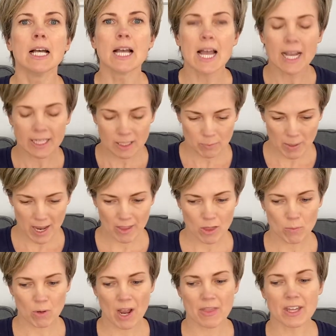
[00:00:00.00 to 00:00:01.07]
Expand the
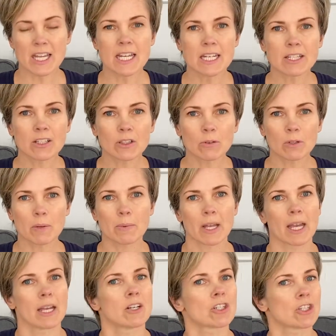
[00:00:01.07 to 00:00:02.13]
breath into the rib
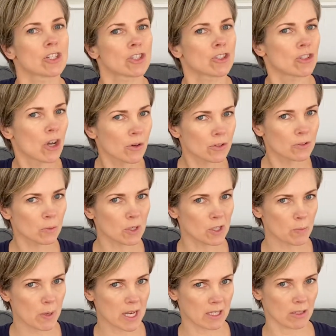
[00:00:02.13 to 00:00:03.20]
cage and just notice where
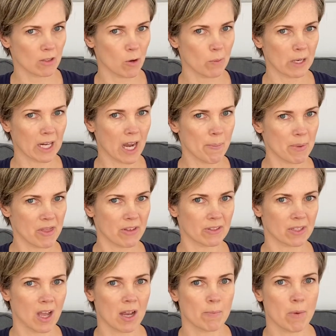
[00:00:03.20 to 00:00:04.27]
space is opening up in the
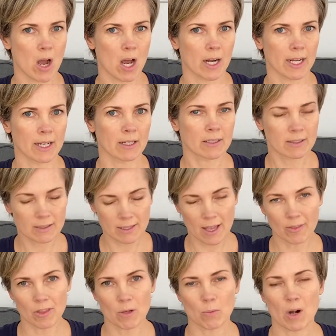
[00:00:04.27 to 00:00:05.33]
side body.
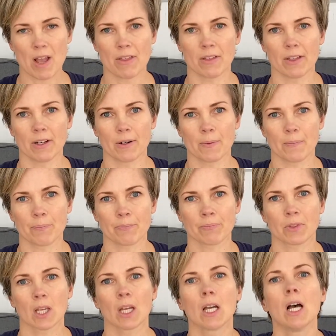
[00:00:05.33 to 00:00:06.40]
Send the breath there.
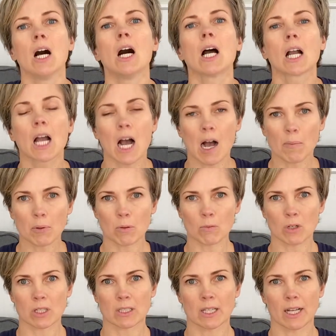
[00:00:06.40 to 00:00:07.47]
Couple
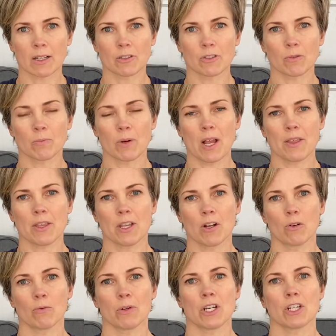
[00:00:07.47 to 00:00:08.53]
more cycles of breath here,
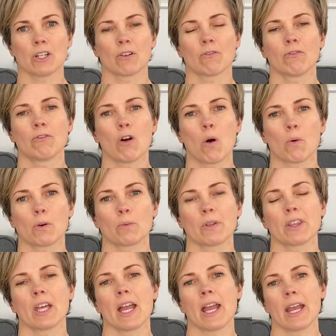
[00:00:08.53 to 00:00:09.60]
reaching forward with
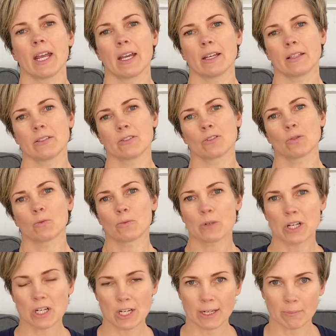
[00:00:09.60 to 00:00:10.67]
the hands,
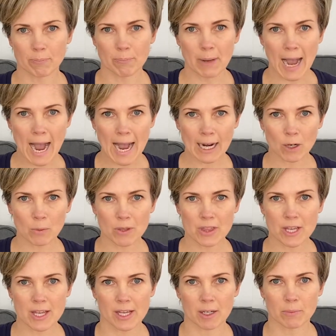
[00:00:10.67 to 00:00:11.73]
reaching back with
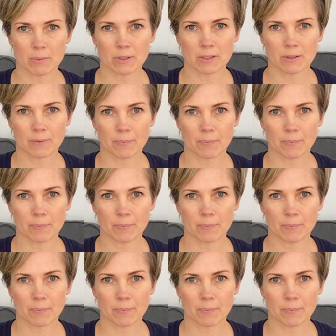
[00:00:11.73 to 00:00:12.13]
the hips.